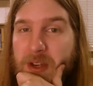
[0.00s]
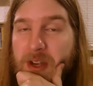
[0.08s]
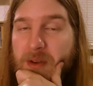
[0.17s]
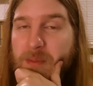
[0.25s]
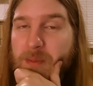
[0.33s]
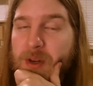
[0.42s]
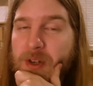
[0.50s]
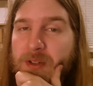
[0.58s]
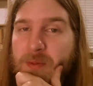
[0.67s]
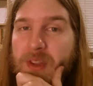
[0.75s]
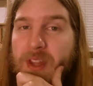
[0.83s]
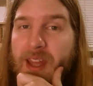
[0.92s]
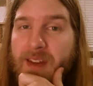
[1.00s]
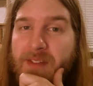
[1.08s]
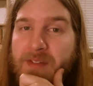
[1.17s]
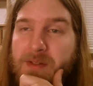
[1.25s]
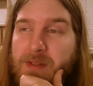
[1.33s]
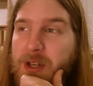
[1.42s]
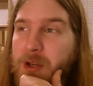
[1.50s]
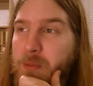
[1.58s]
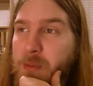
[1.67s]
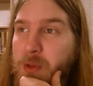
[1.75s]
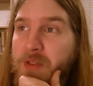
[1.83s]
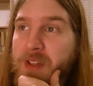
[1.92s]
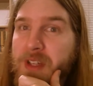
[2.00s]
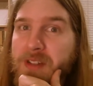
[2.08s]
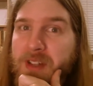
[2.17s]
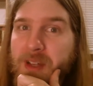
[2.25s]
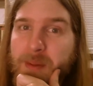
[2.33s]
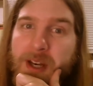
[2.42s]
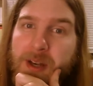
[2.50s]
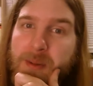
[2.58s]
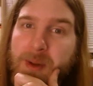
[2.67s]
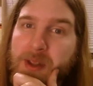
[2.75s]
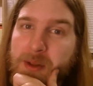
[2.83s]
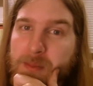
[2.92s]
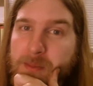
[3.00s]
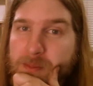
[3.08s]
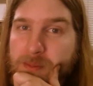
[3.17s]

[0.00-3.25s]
hear books when they have, movies coming out about them.